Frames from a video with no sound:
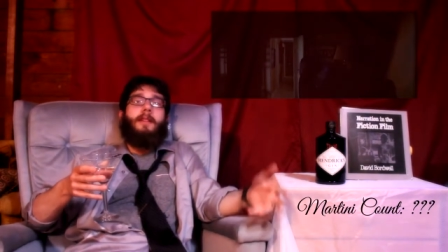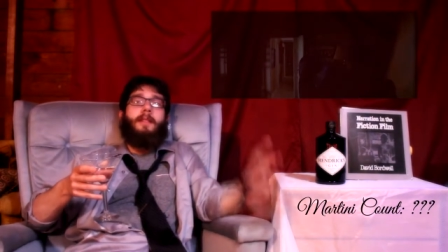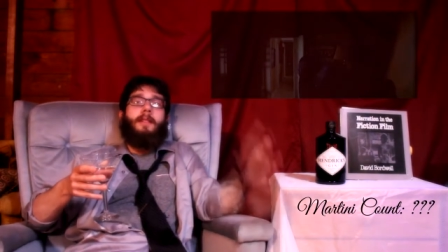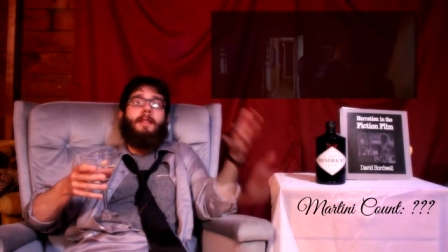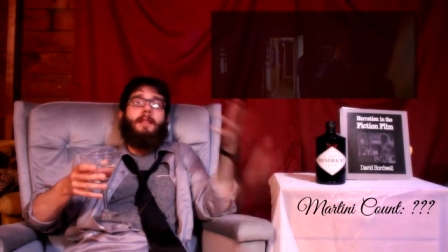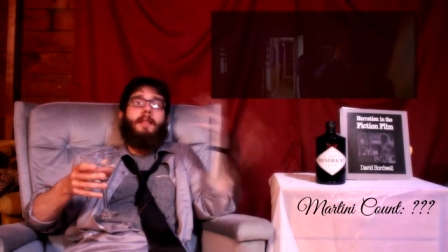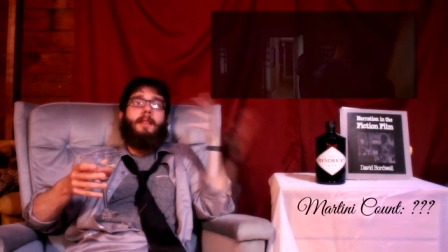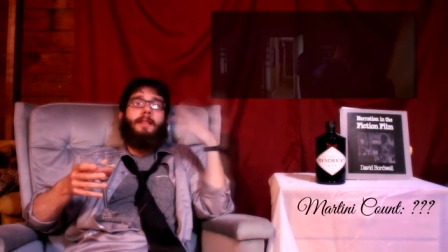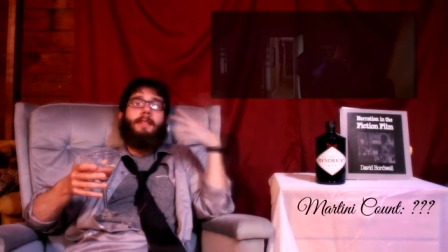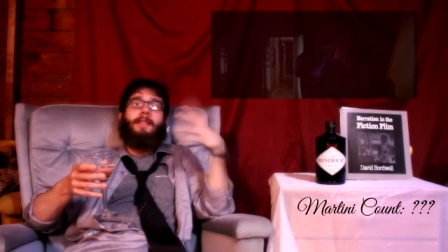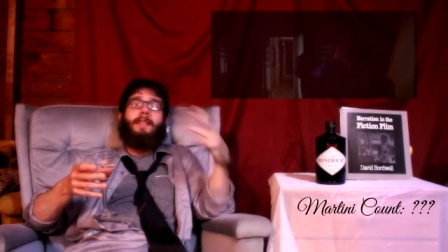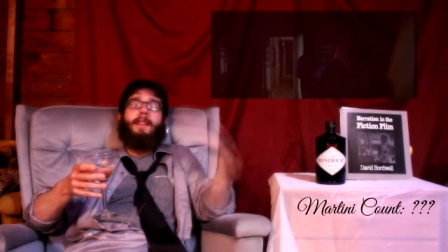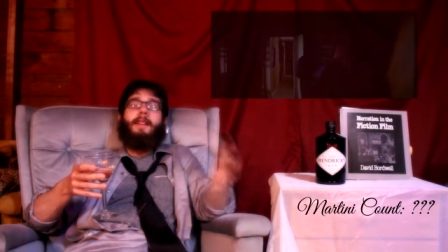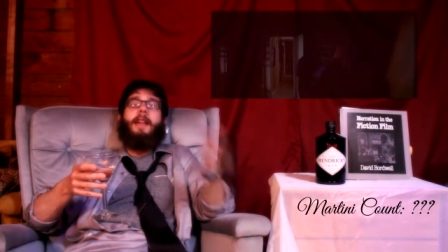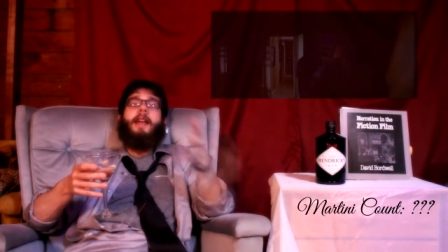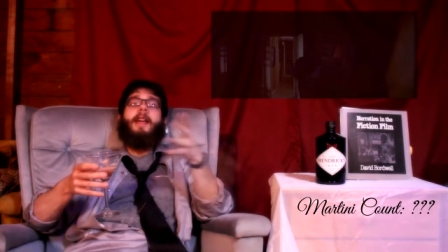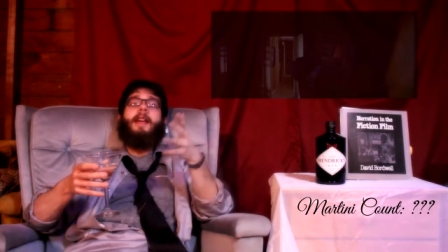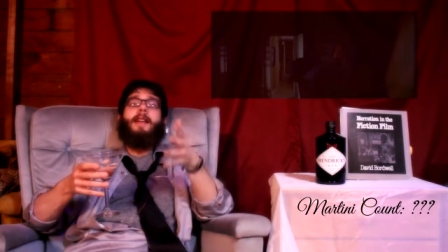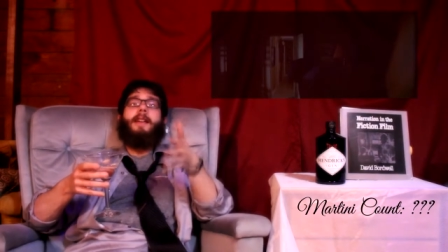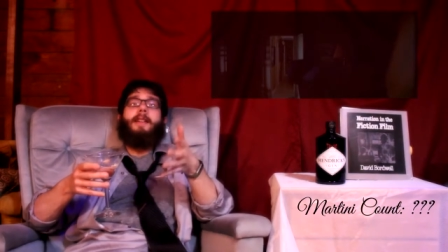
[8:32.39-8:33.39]
and then
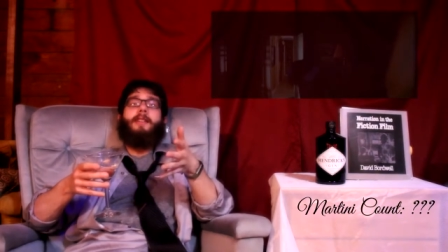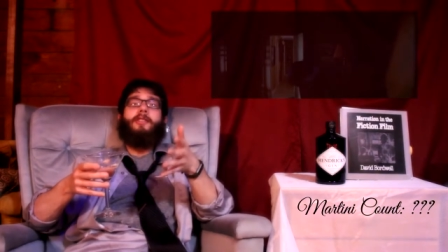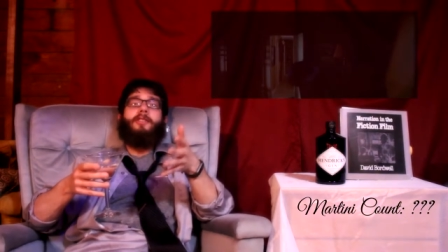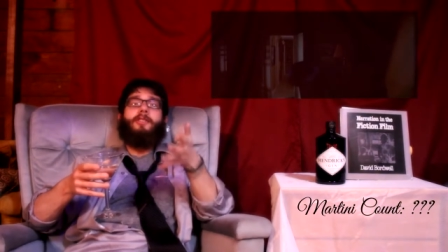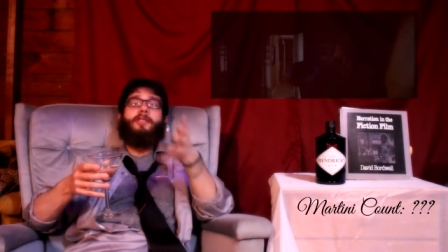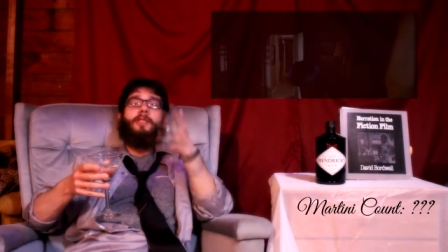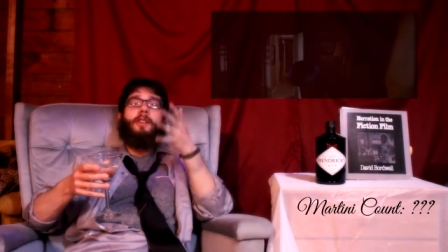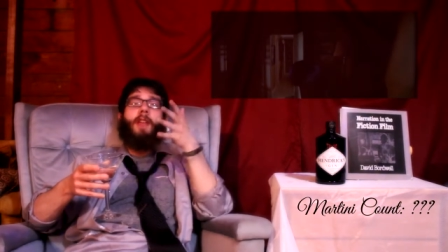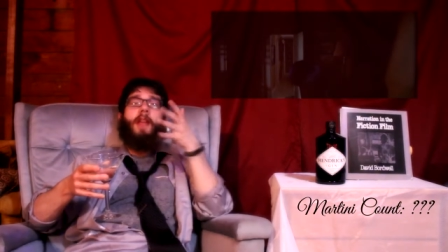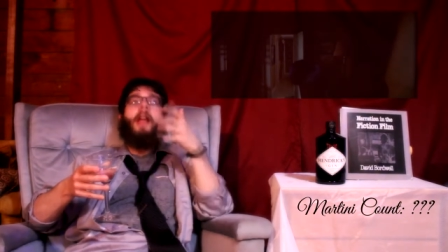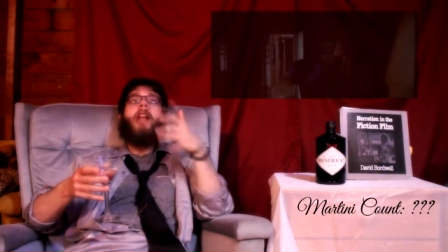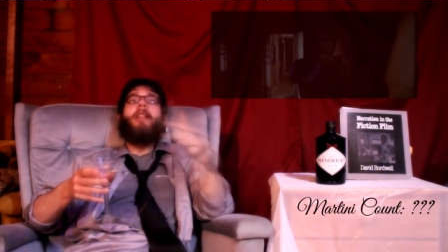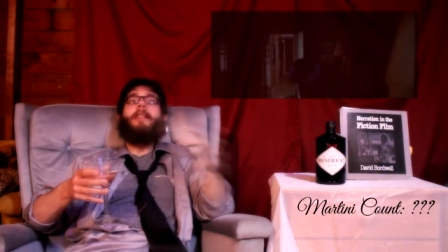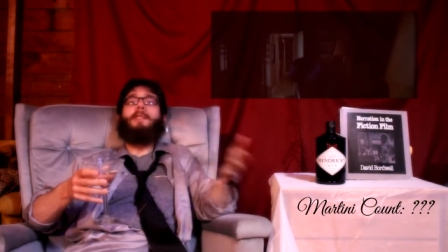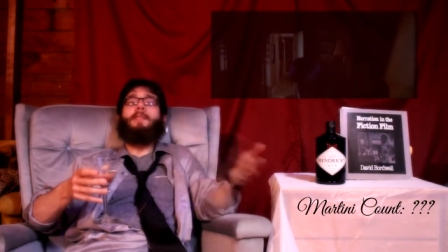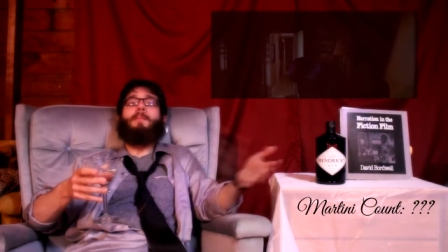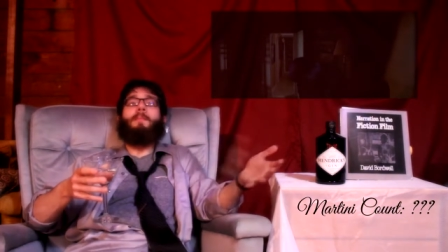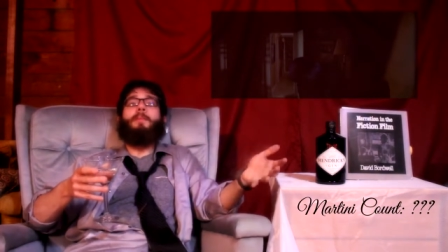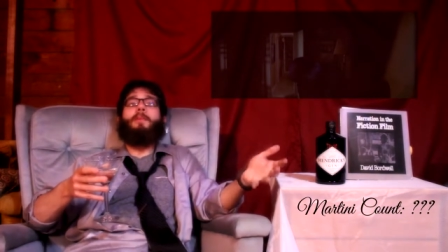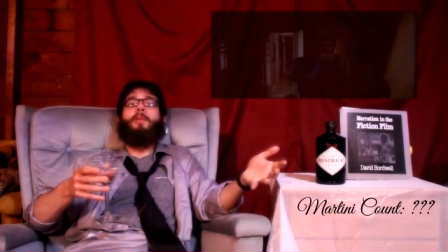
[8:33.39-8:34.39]
today it's just an
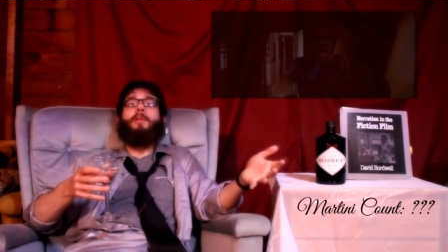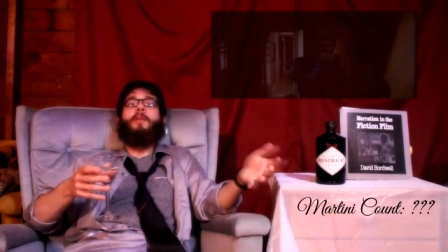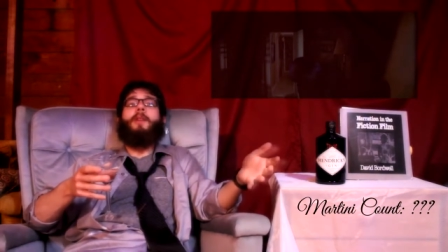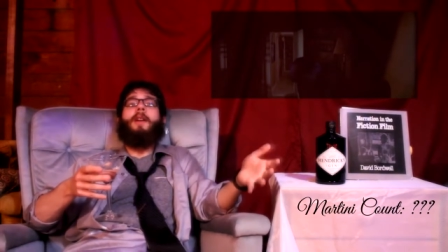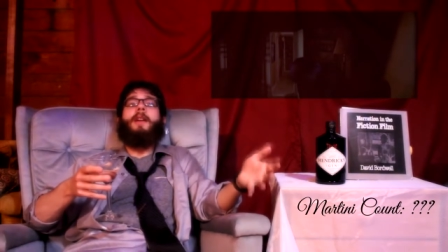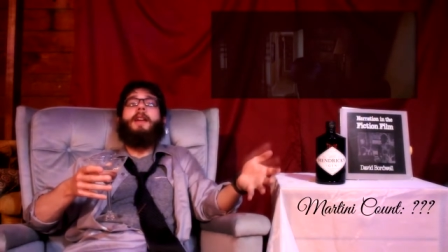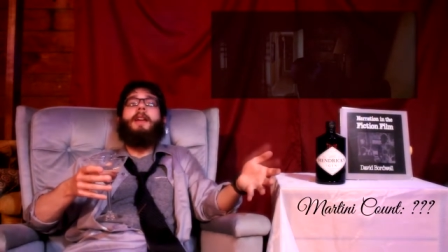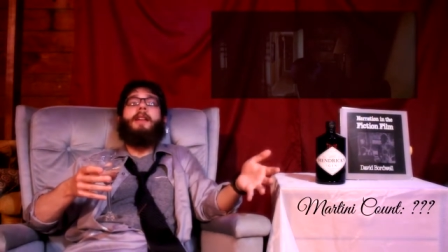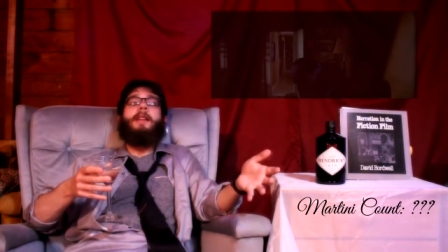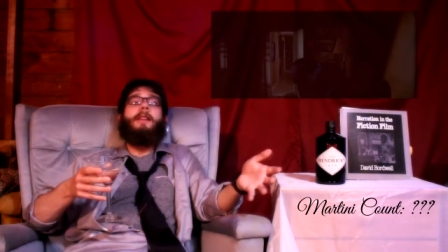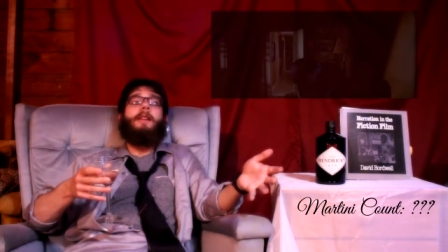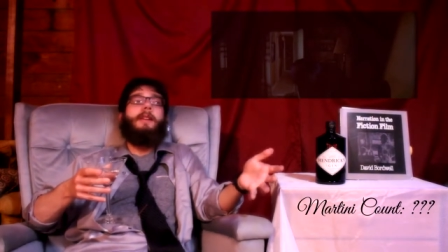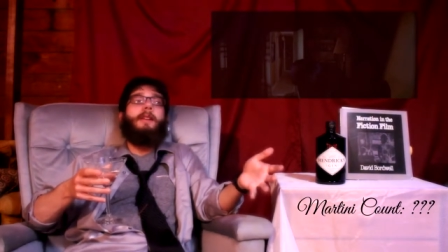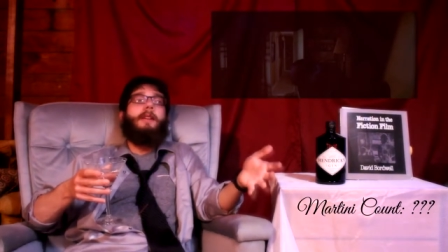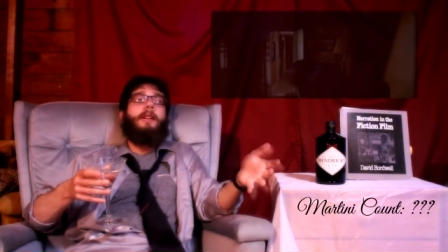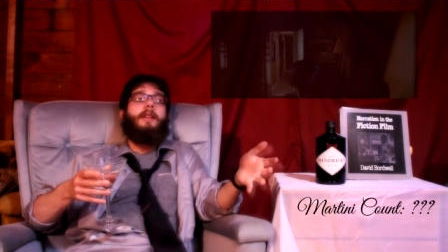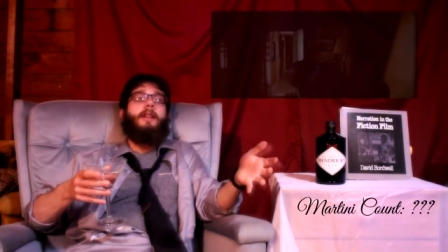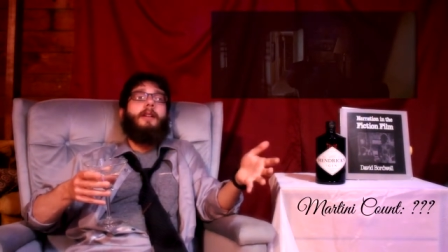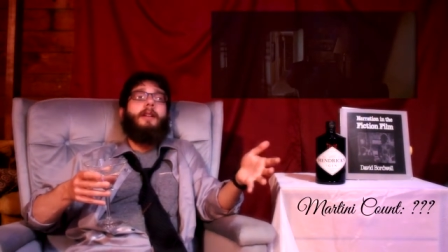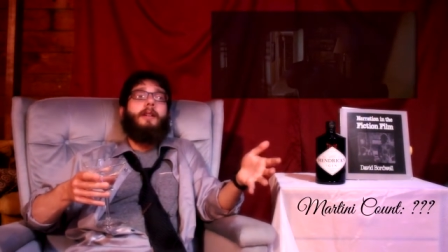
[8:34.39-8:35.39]
endless parade
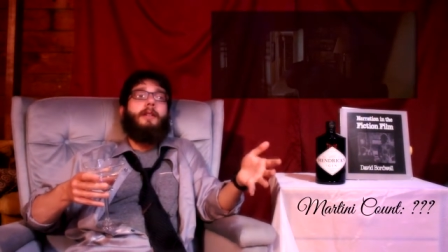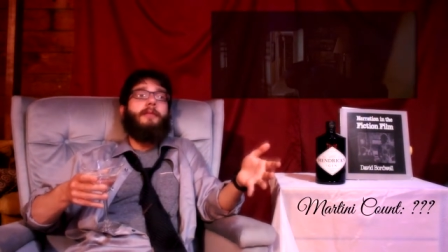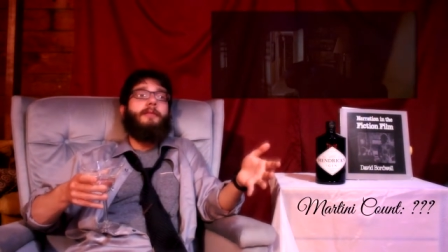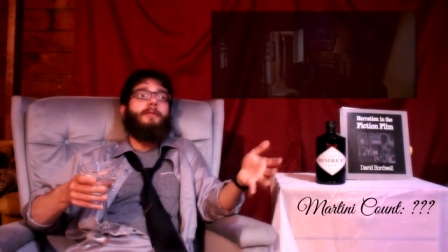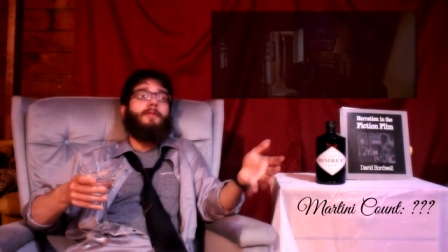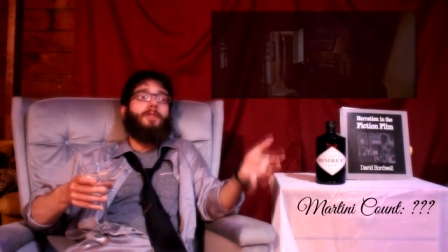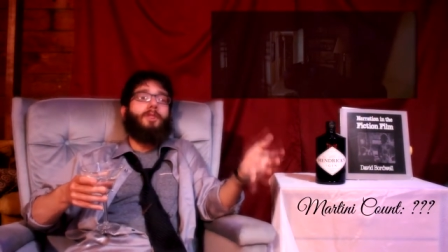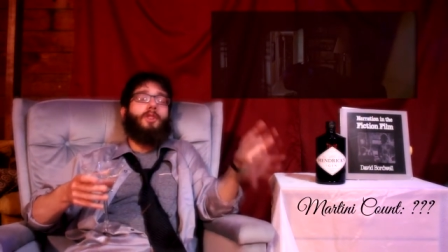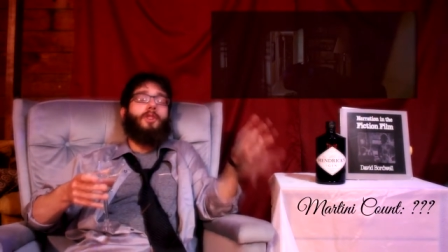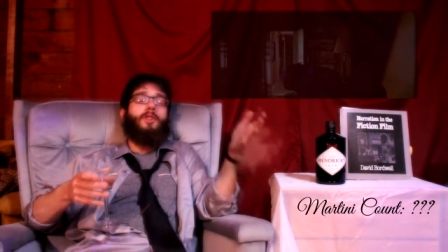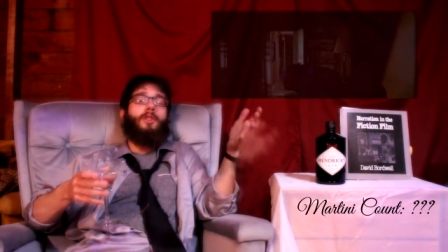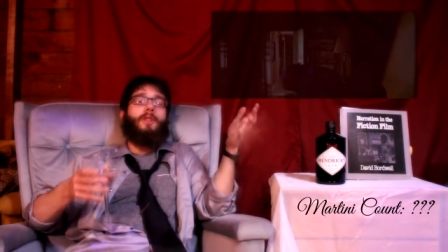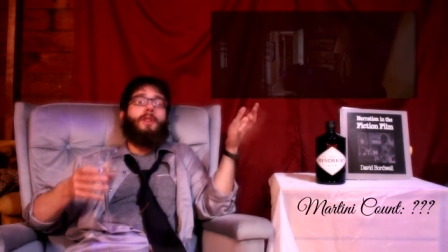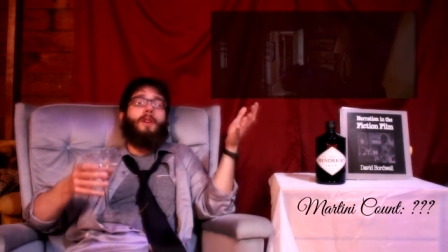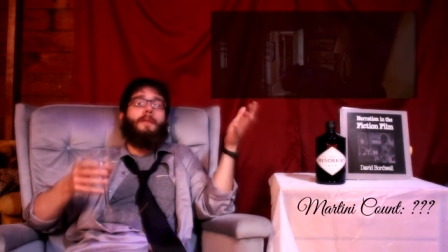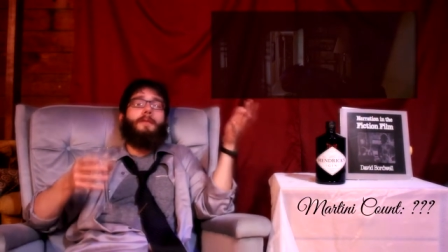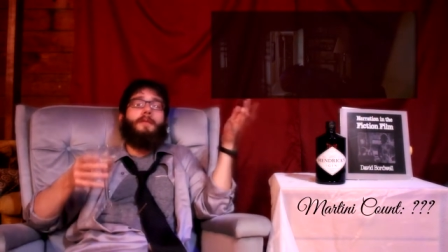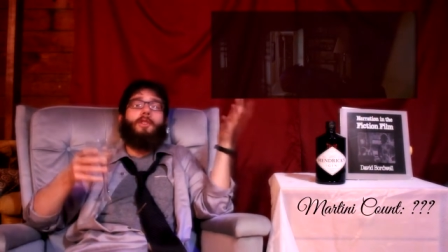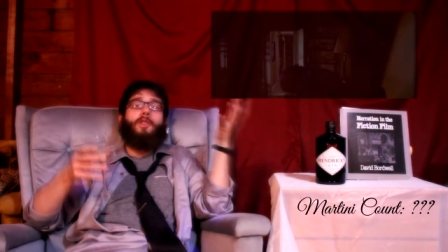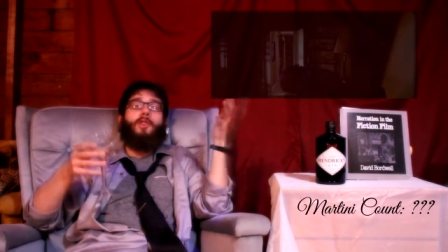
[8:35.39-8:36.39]

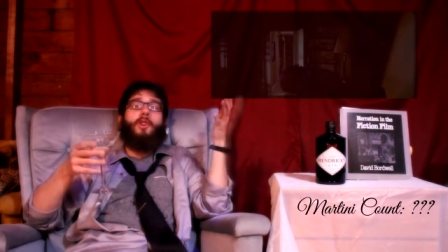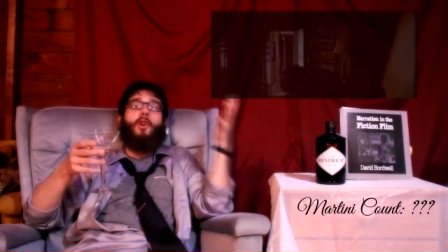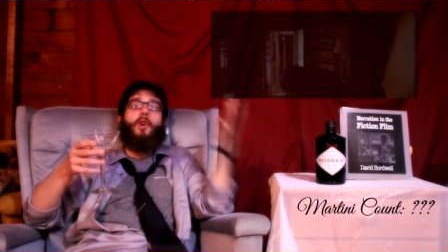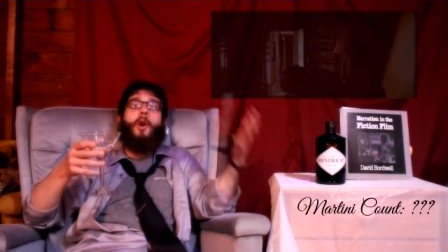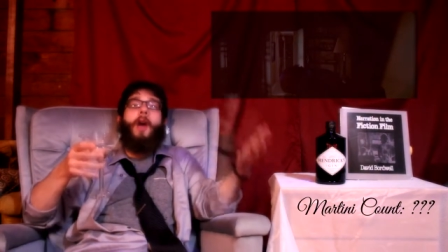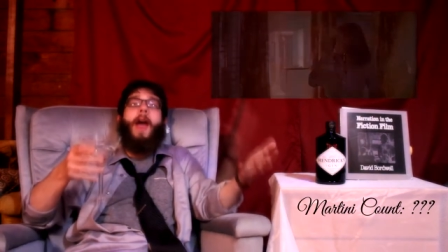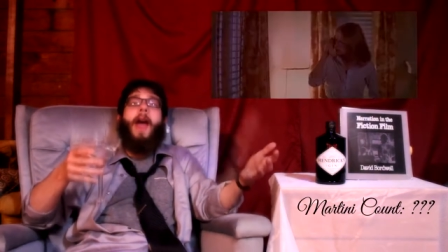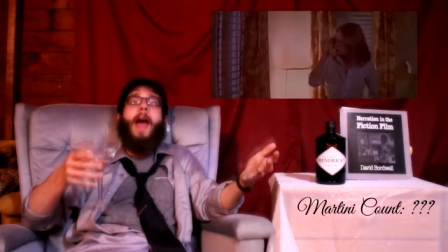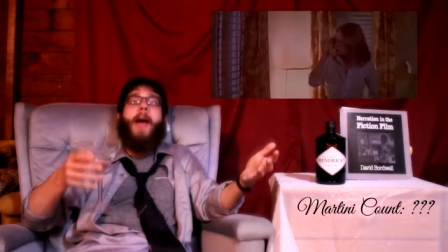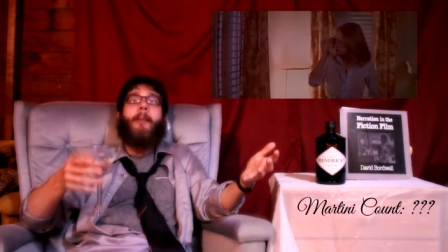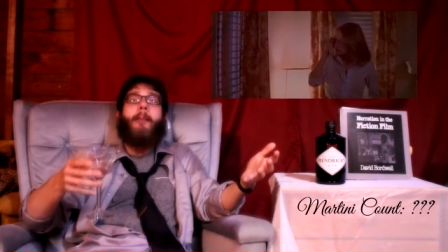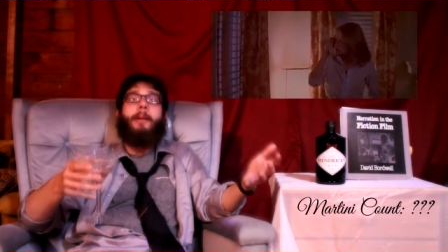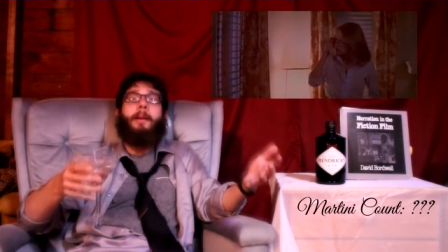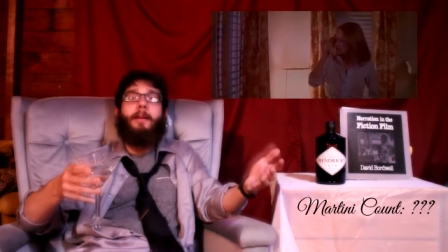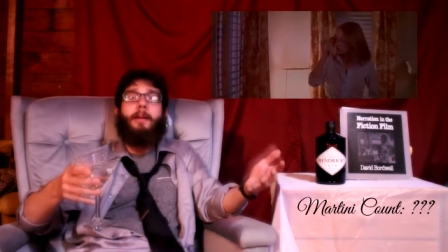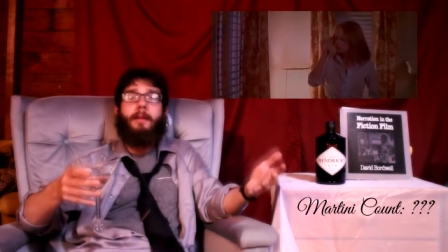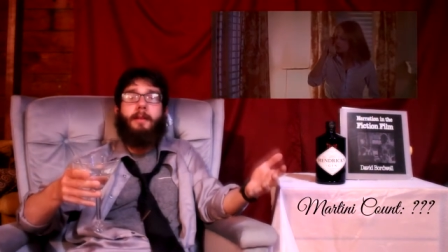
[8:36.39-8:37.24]
of crap.